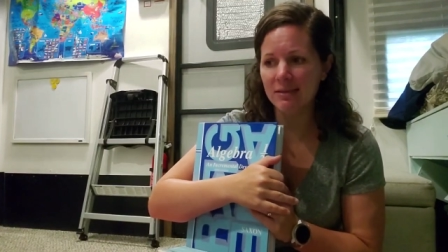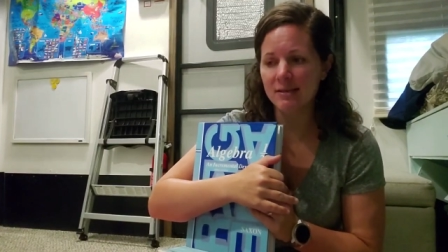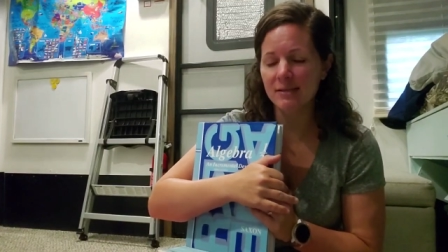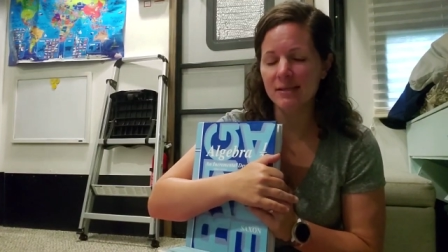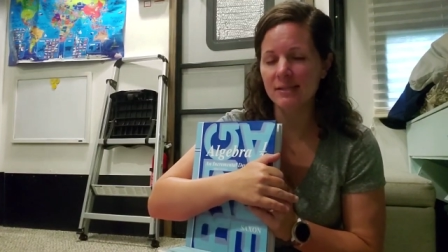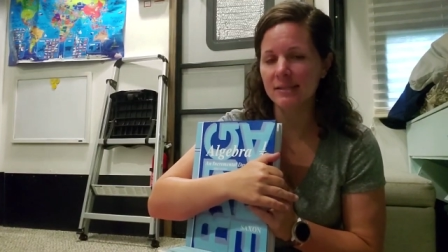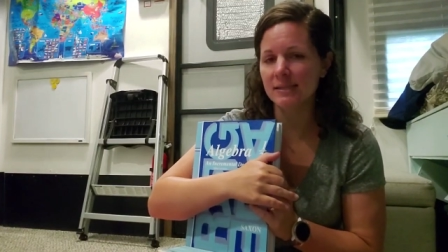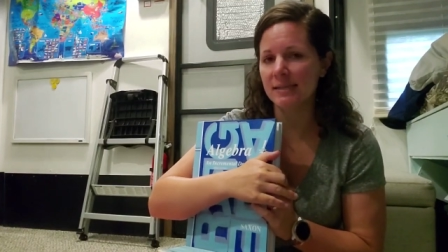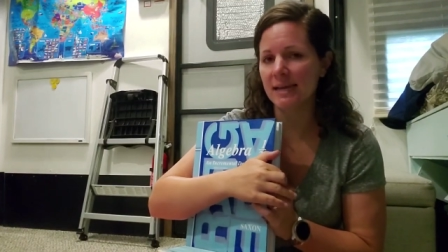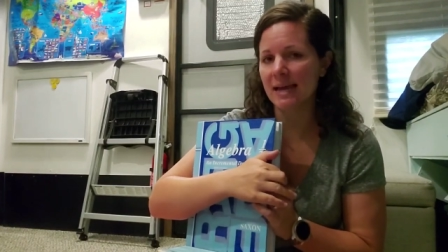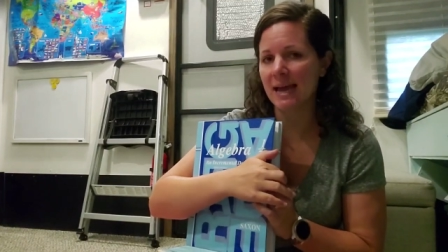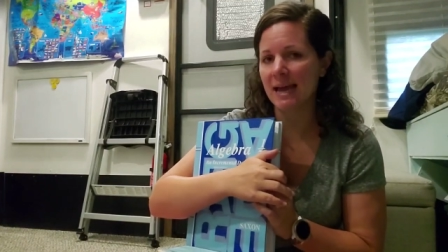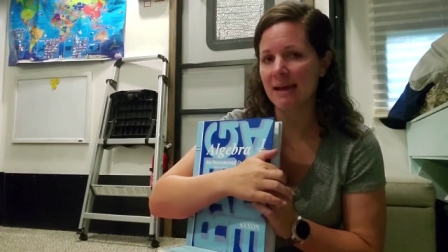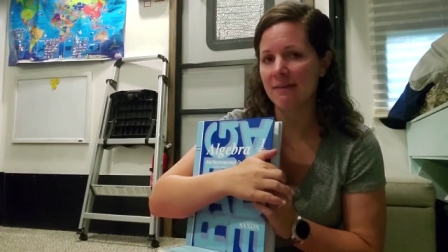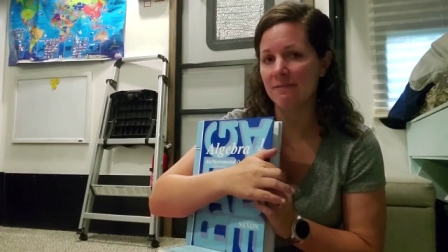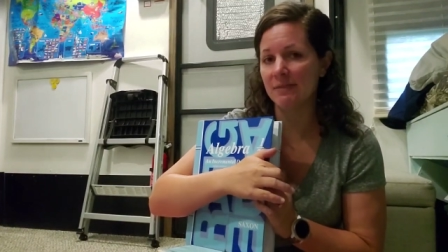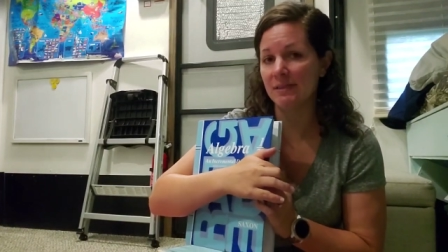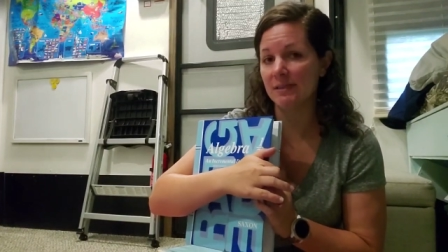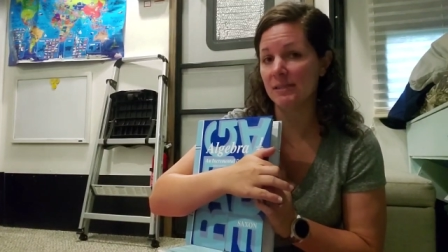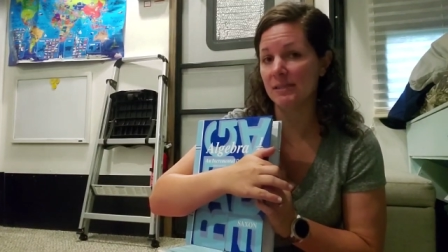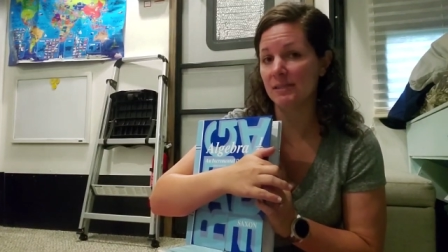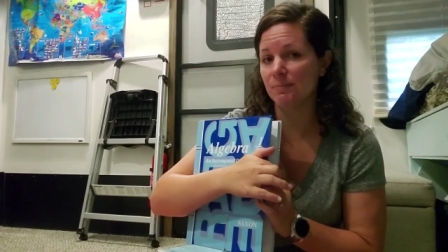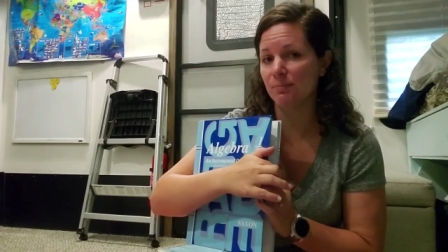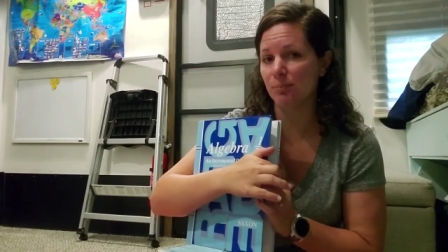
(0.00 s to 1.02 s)
It doesn't have
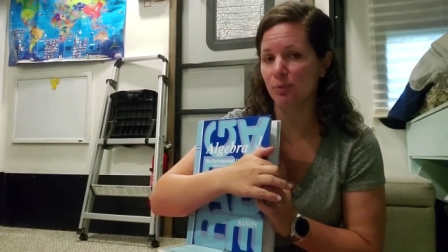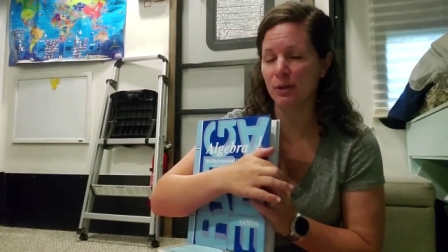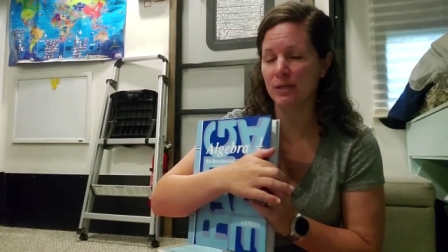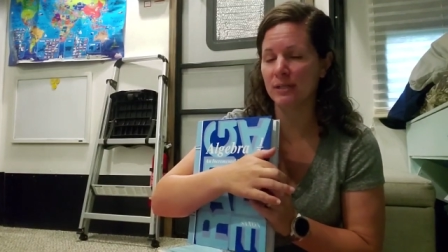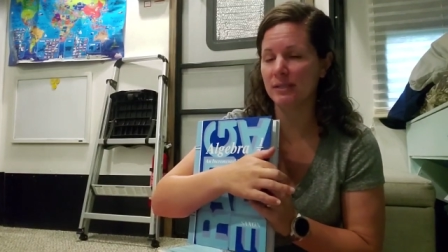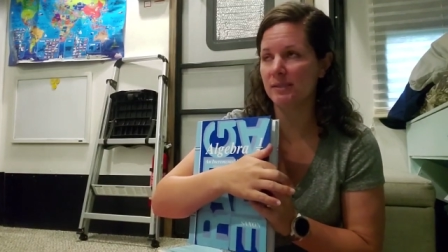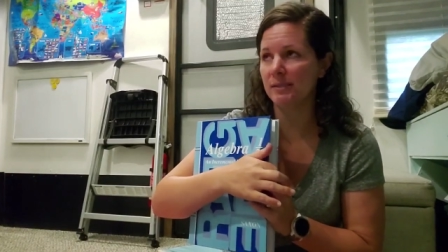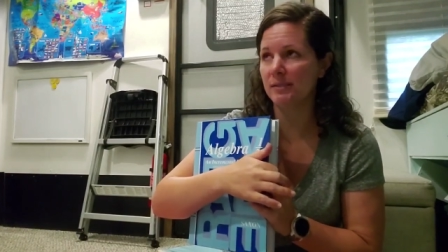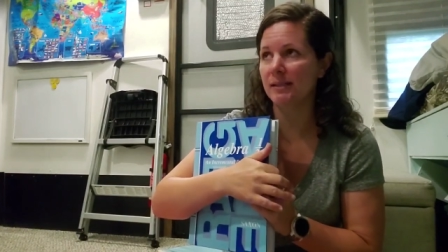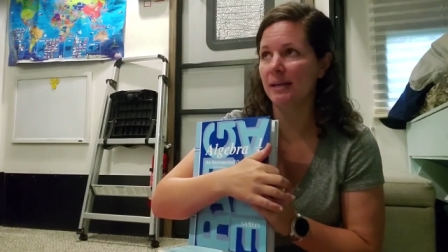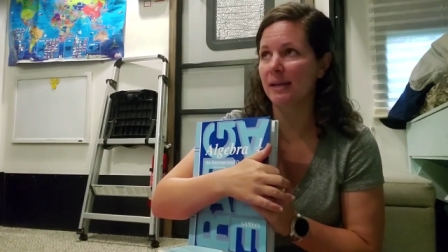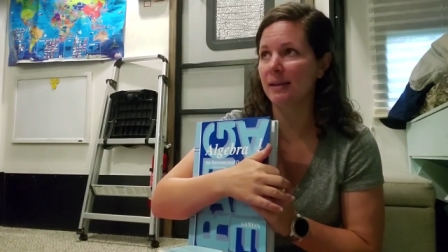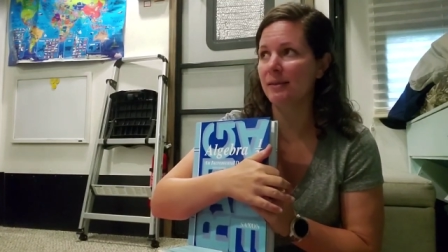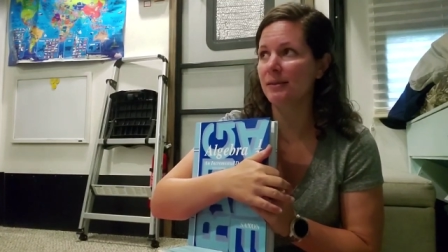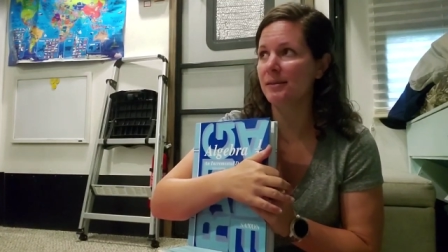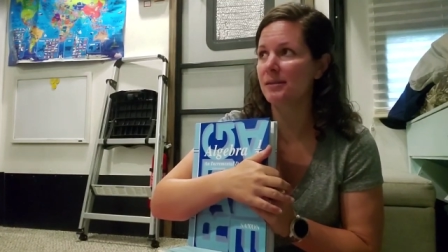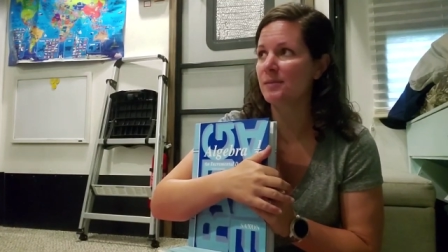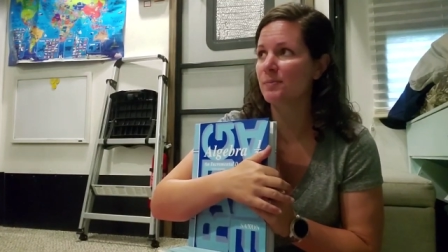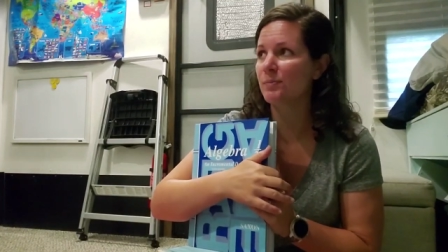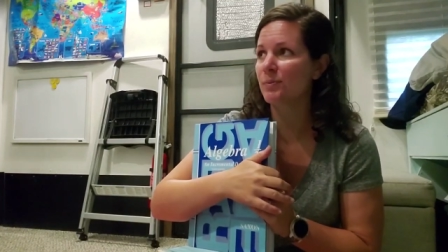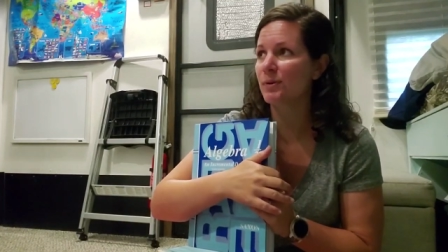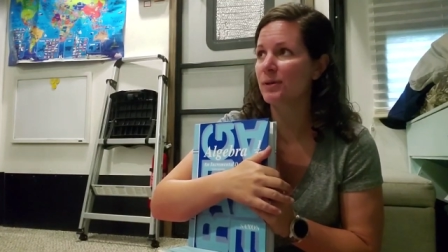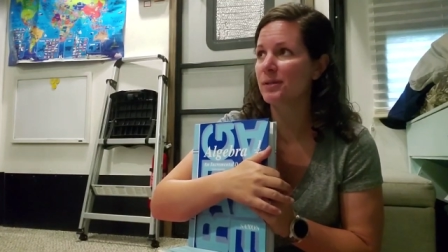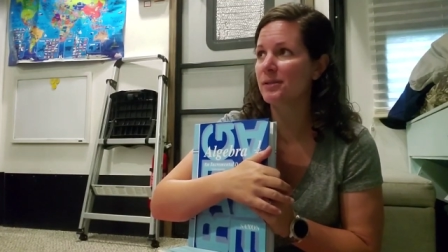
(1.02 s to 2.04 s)
the sprints, not the
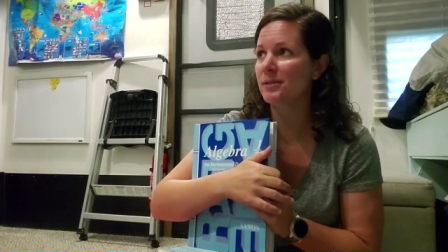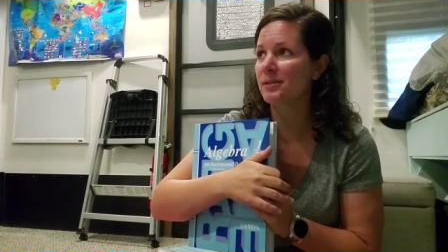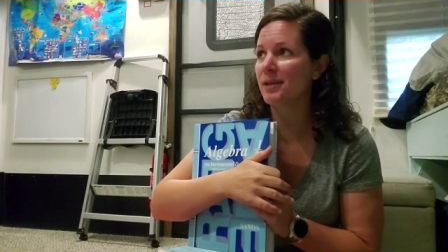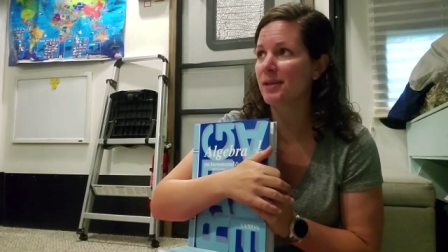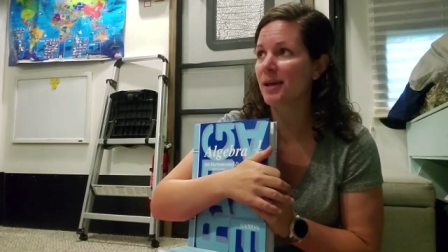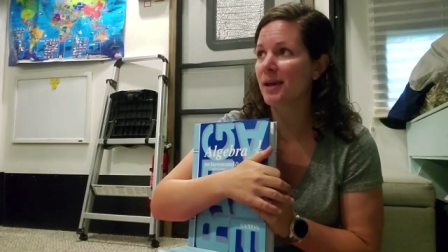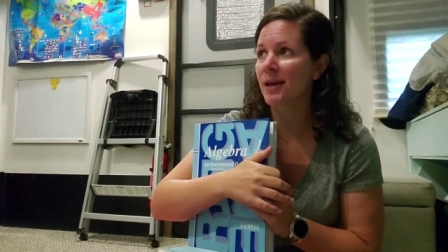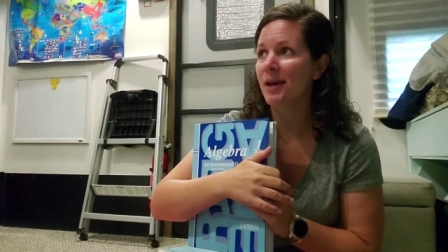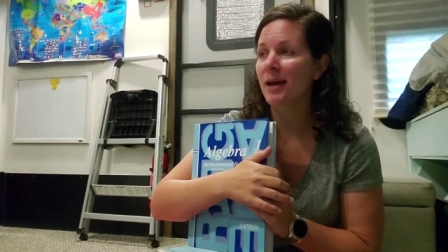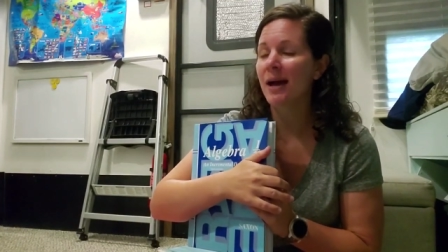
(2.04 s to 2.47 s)
sprints.